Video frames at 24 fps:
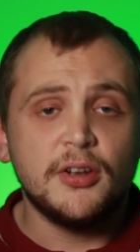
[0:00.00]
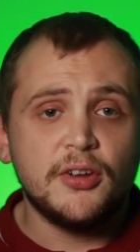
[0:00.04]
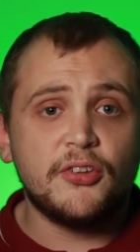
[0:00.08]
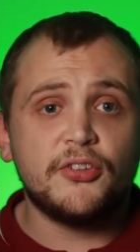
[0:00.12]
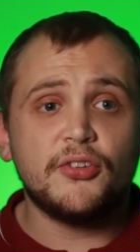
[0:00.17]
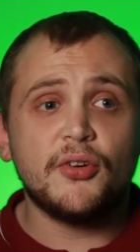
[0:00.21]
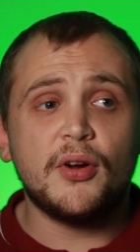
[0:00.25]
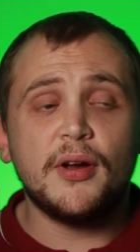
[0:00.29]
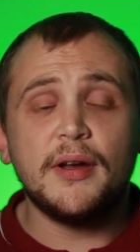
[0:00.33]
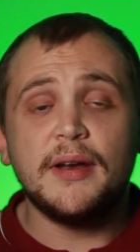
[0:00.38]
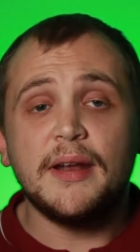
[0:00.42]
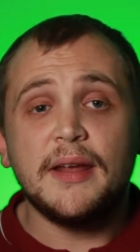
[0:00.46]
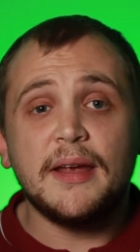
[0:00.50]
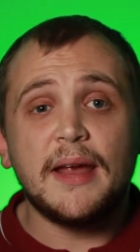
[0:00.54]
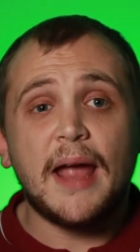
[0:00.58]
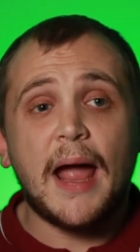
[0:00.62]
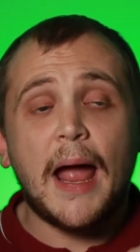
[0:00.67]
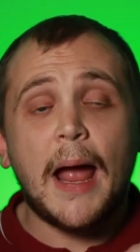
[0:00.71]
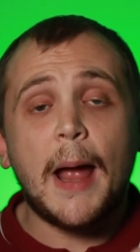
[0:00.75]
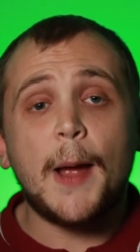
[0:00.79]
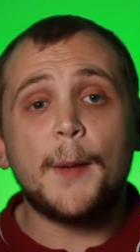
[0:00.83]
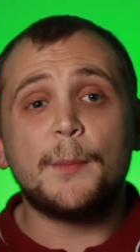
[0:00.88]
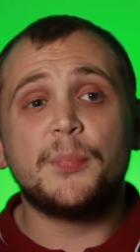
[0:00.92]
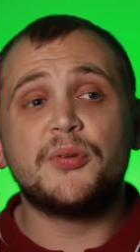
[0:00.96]
designing
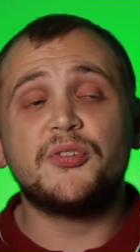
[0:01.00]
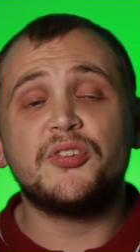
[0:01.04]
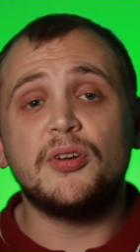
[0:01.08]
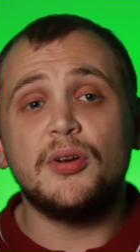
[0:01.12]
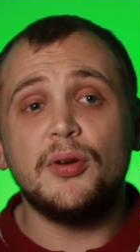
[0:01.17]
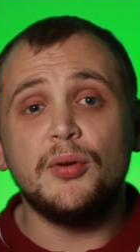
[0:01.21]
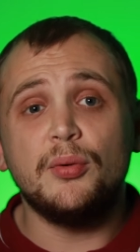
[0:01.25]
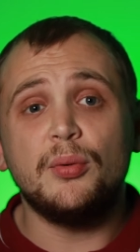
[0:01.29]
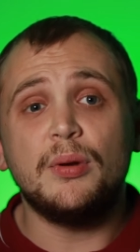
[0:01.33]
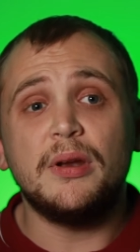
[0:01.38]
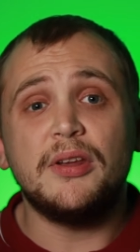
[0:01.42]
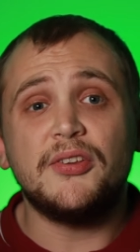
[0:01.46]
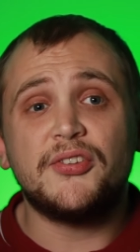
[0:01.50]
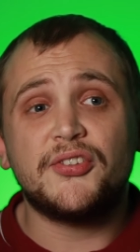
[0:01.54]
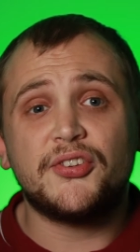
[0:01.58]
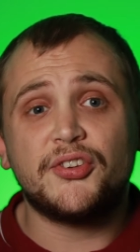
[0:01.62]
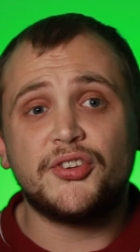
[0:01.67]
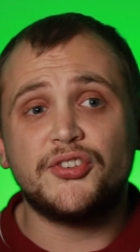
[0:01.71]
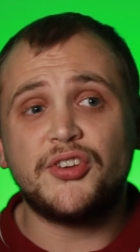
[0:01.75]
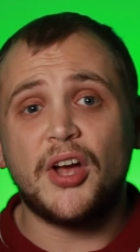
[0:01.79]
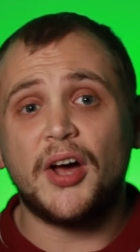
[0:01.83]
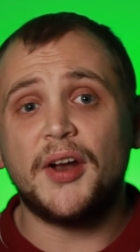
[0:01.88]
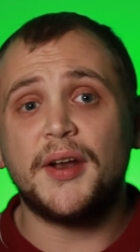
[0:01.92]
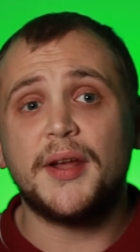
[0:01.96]
absolutely
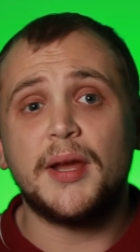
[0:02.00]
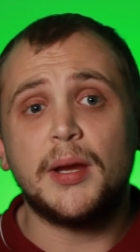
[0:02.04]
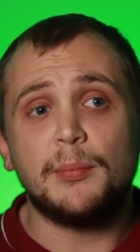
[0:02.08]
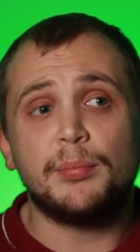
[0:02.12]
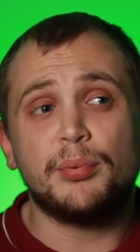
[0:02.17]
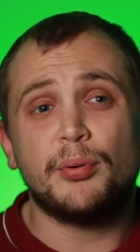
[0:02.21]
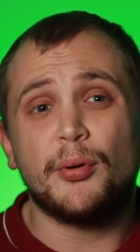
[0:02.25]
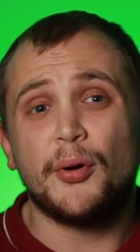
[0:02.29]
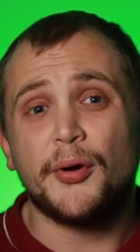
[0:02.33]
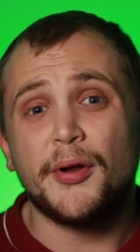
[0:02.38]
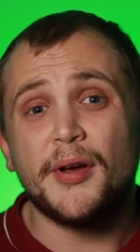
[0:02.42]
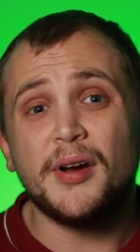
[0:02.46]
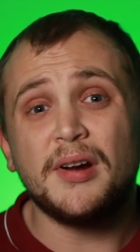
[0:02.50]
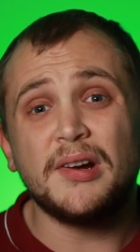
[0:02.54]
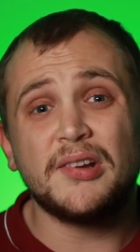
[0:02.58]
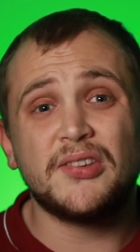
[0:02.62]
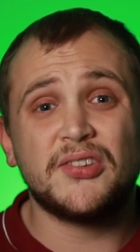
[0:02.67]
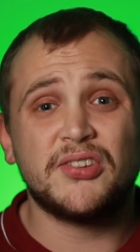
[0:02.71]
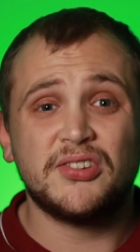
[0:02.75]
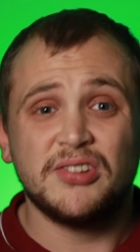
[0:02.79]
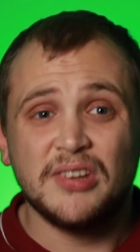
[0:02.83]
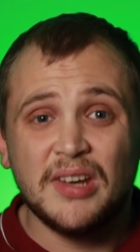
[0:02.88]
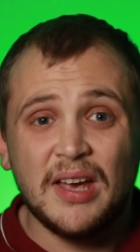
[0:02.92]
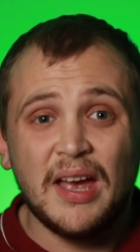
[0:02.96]
stunning
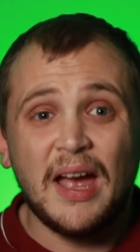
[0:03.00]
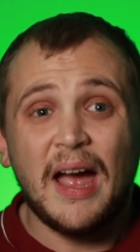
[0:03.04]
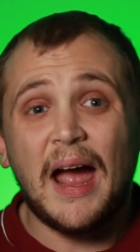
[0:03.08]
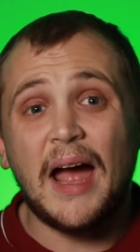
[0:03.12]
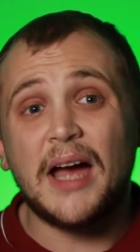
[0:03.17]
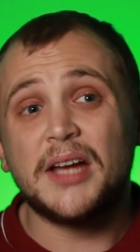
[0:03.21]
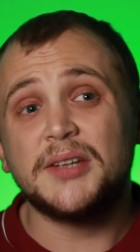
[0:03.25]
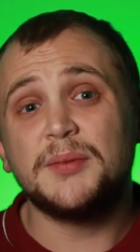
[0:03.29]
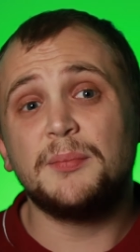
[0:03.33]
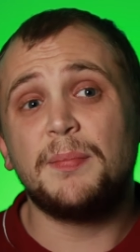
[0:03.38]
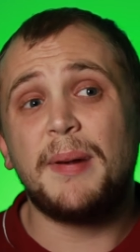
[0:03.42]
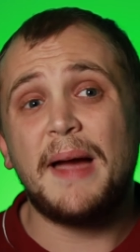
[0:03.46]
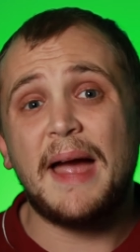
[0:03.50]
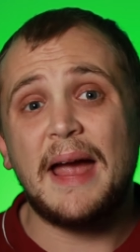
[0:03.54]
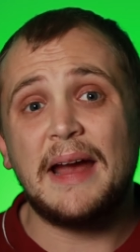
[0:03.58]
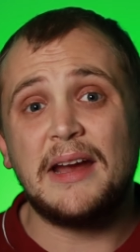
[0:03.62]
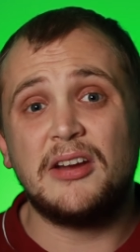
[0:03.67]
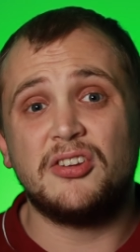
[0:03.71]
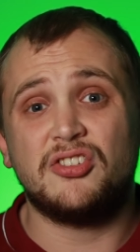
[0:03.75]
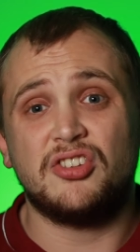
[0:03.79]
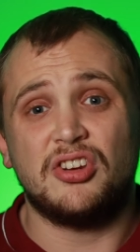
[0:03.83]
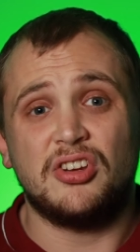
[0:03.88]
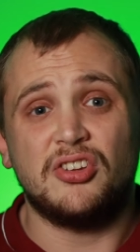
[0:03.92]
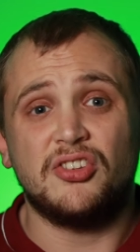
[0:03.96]
products and
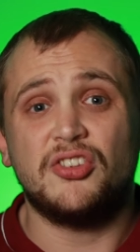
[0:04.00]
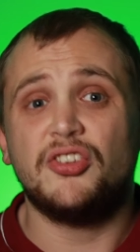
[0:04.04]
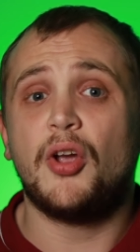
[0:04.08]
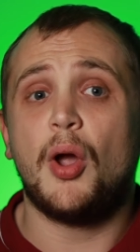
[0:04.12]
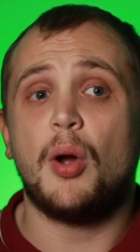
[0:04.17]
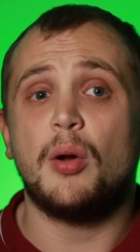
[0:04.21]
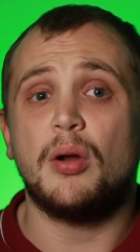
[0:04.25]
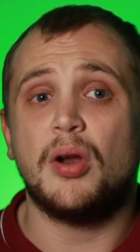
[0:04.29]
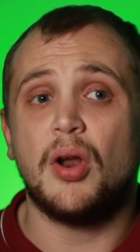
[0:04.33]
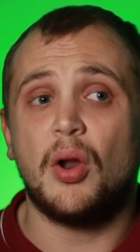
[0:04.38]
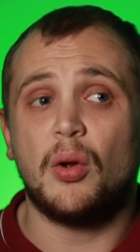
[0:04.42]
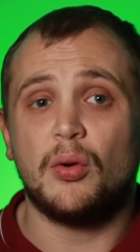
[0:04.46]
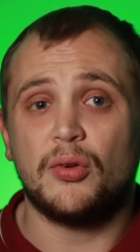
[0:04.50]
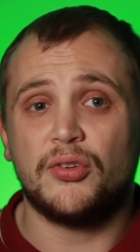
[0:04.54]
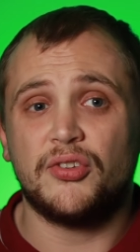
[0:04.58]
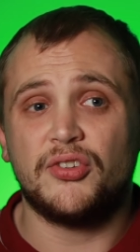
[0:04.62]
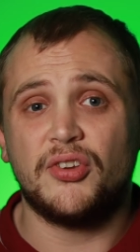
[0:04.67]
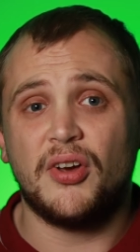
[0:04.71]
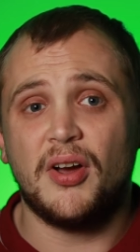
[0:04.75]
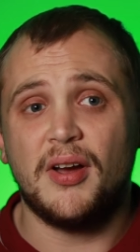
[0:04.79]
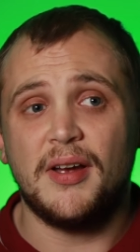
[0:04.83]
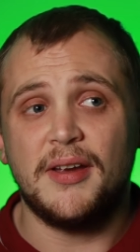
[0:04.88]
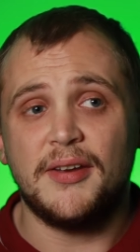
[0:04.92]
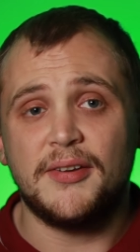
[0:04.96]
packaging to go
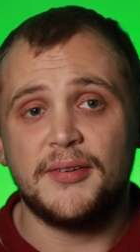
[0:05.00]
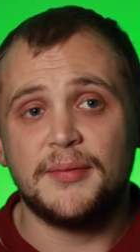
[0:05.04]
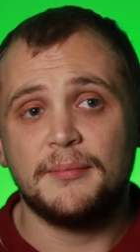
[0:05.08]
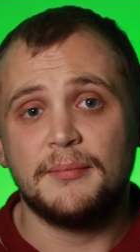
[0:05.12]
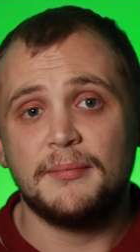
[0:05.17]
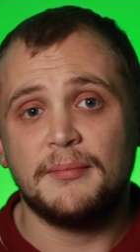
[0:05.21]
alongside,